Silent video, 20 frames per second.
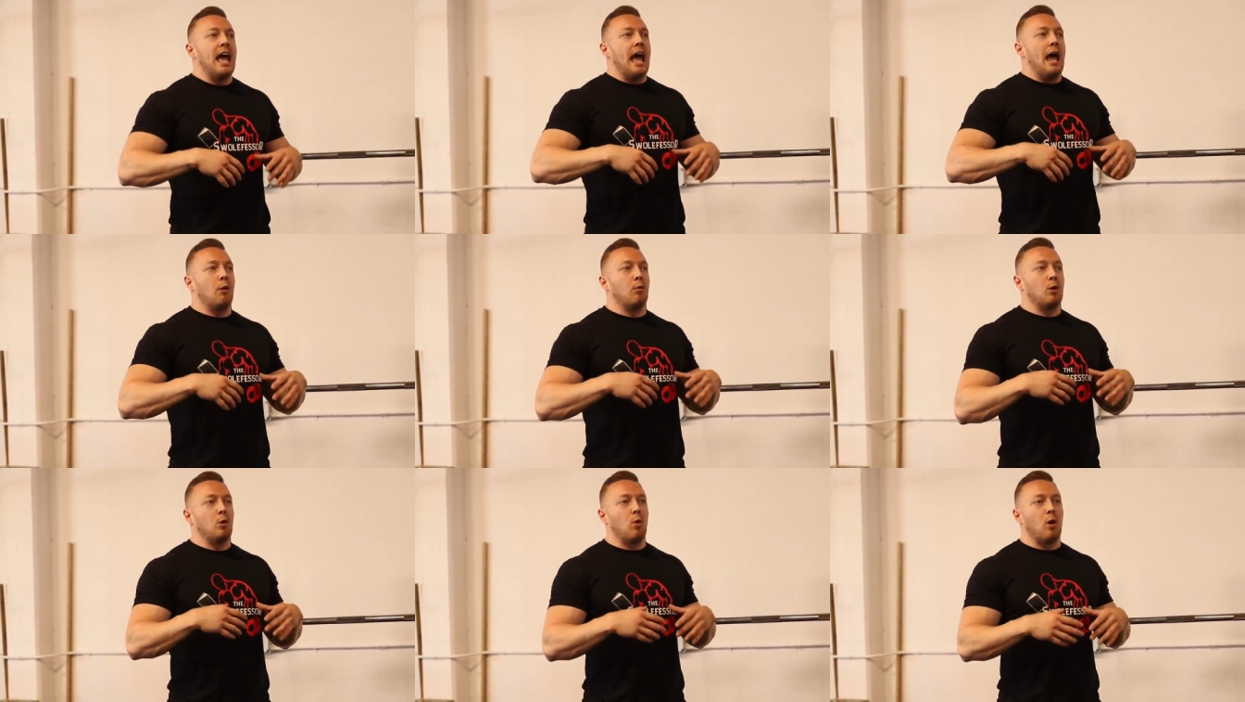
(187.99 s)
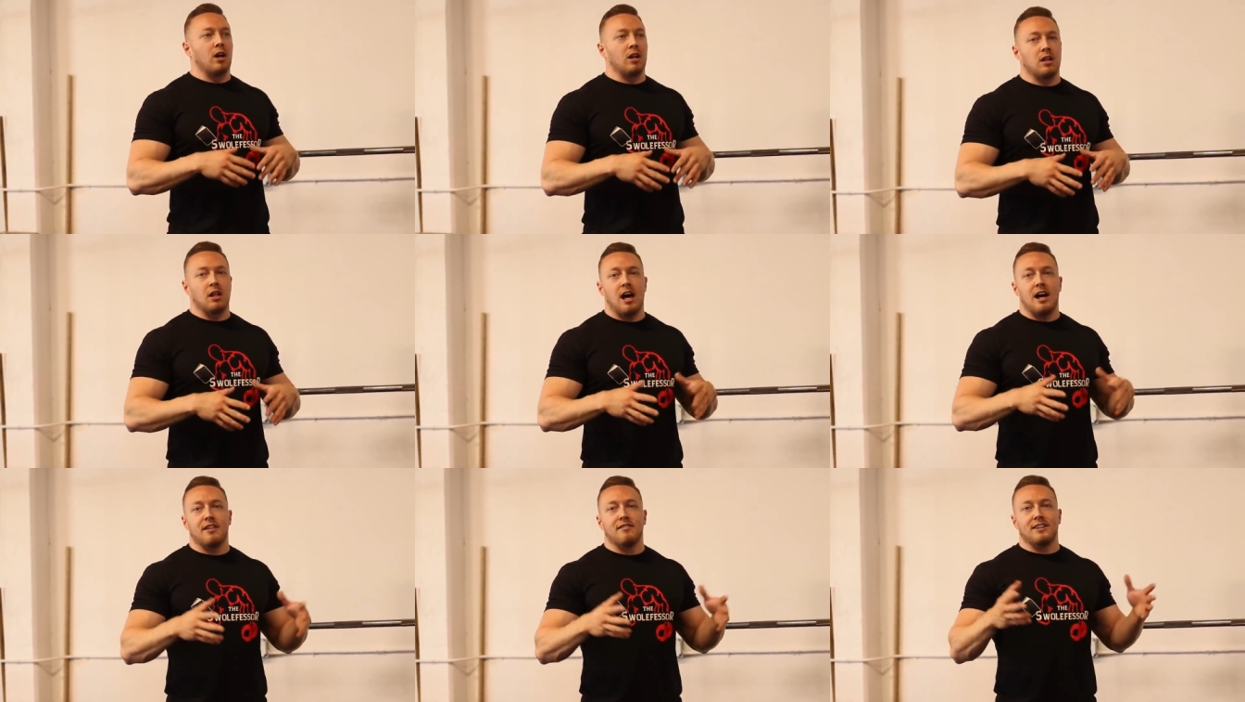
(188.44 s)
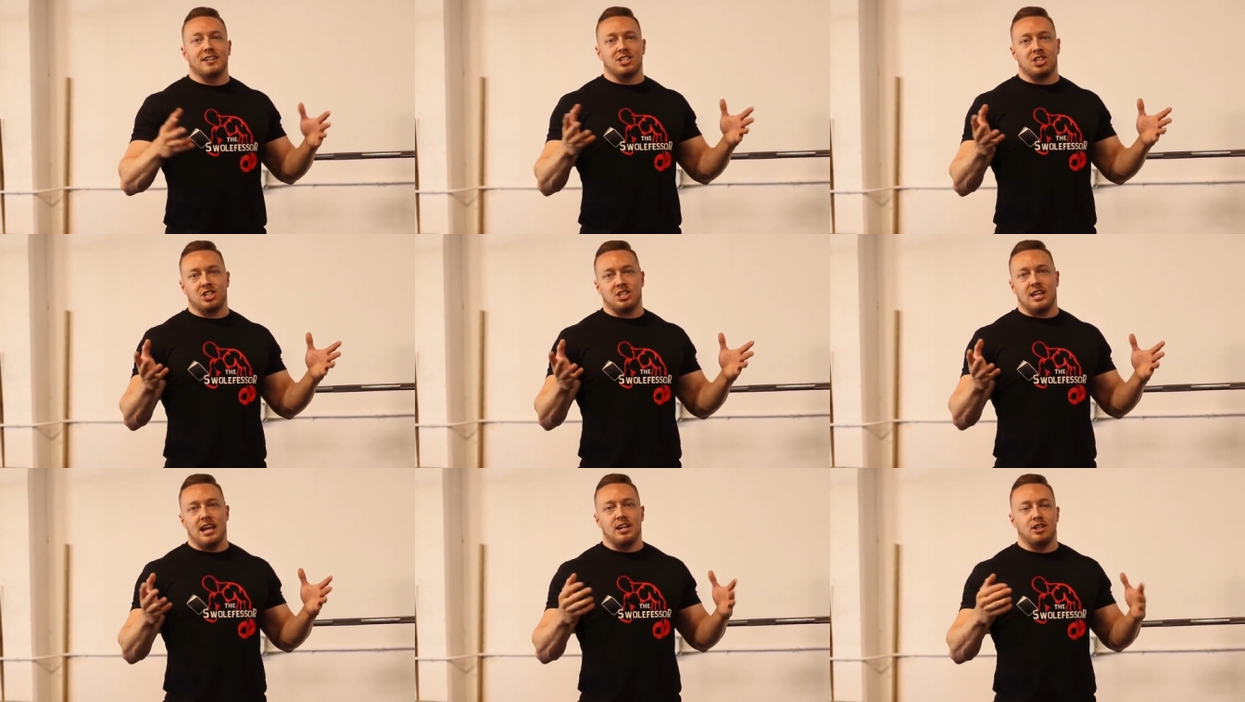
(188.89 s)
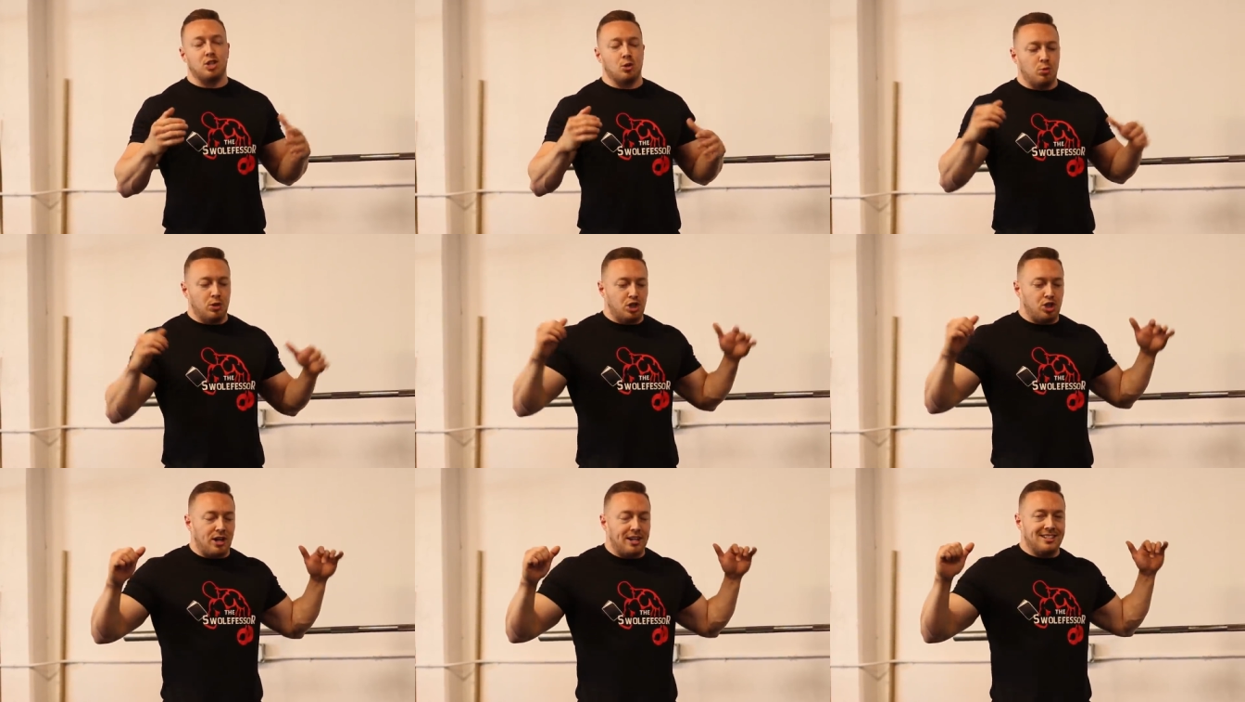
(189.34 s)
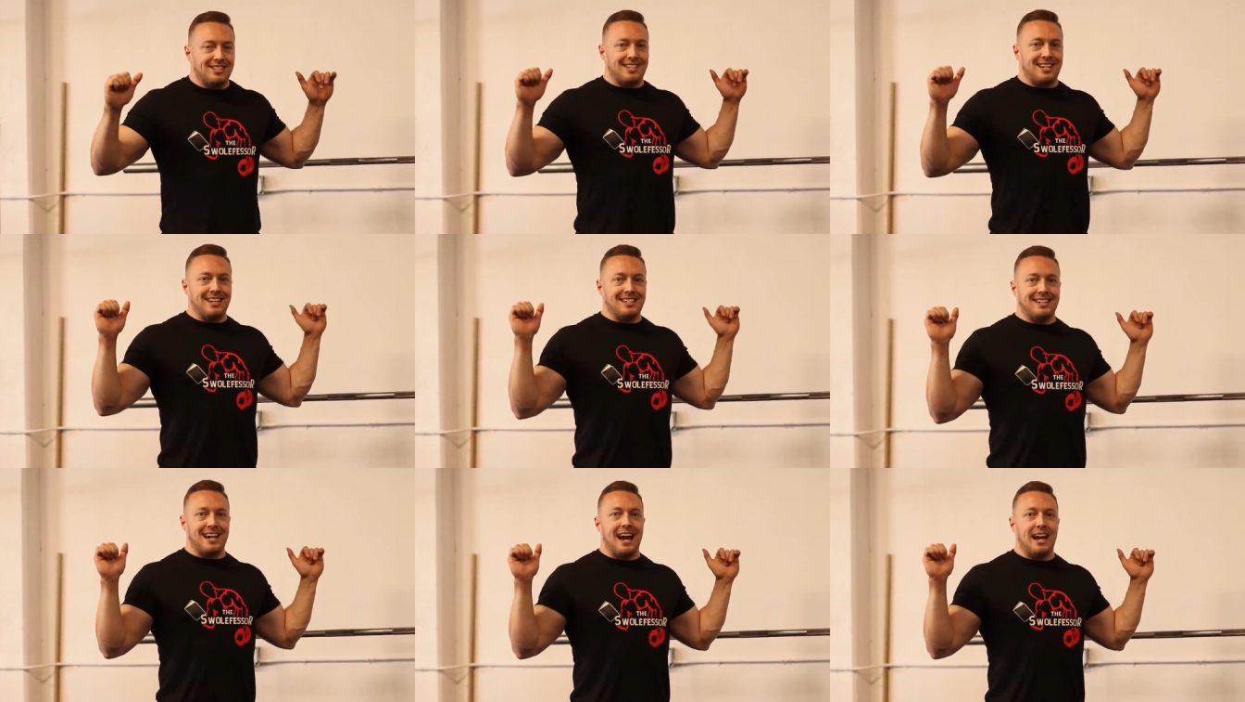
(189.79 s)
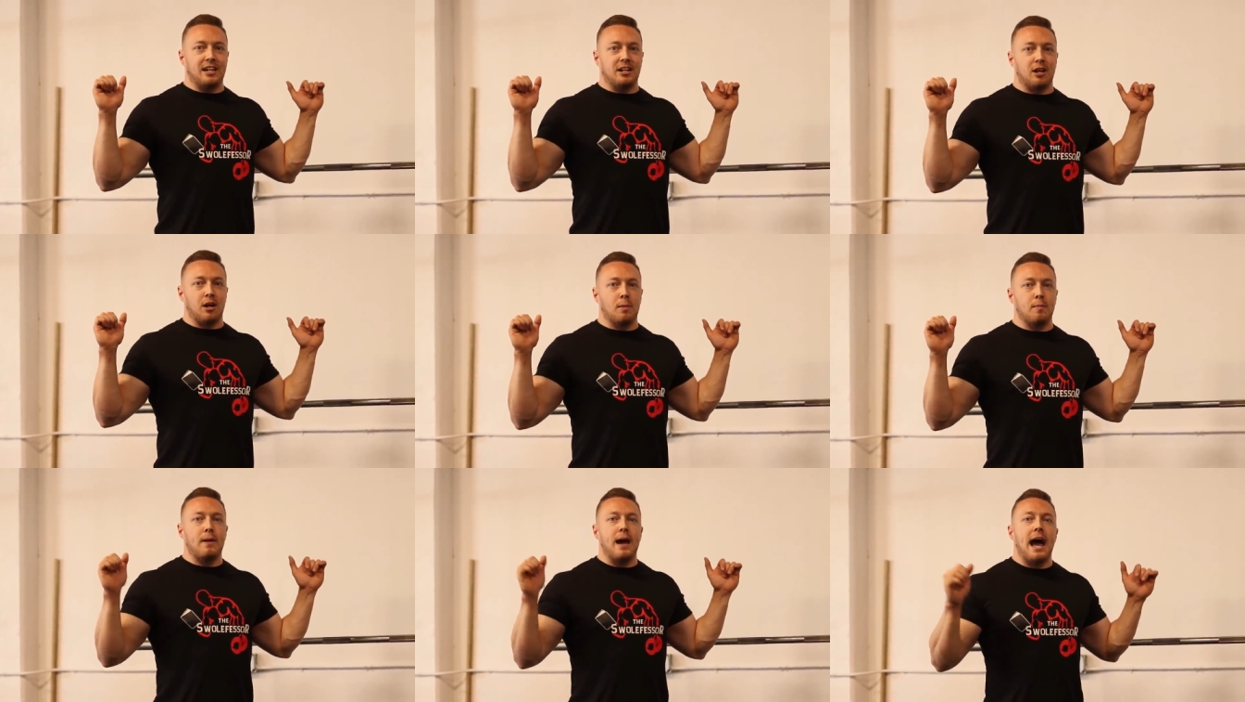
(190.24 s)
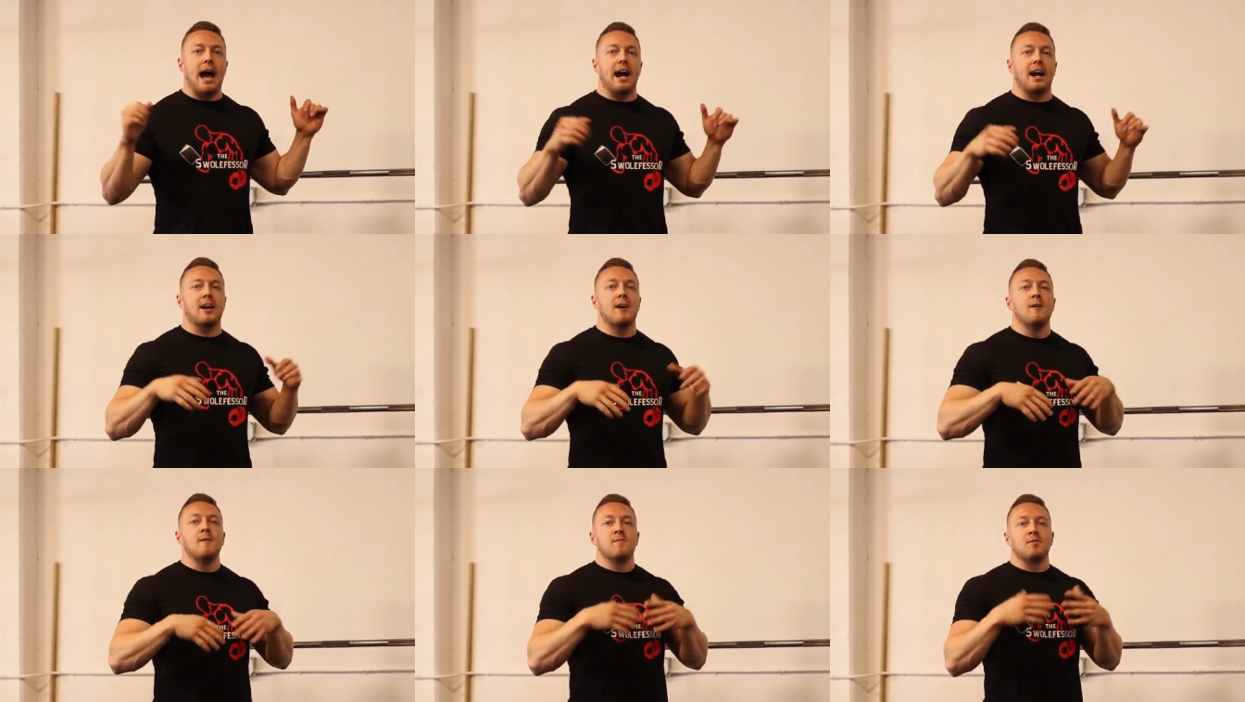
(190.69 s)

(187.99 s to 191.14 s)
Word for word: and we want a lot of extension. We try to stay tight in our back.